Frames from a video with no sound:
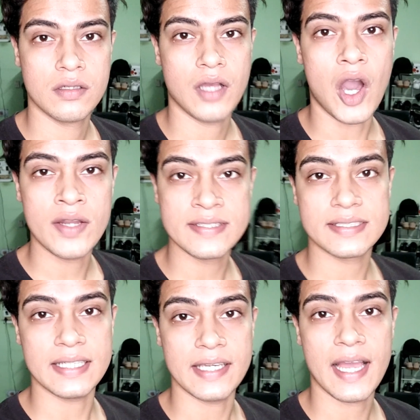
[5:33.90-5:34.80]

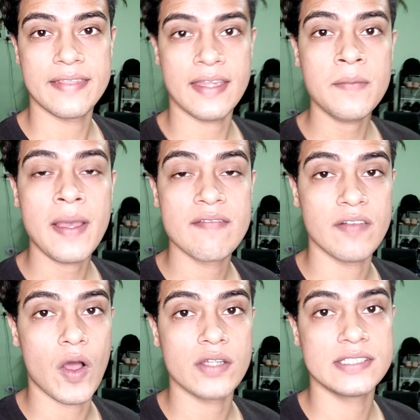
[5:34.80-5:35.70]
Honestly, I think my
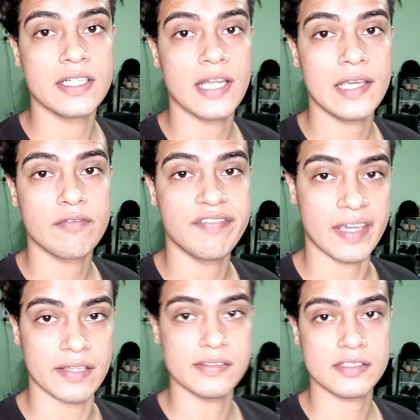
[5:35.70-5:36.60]
vlogs are like failed.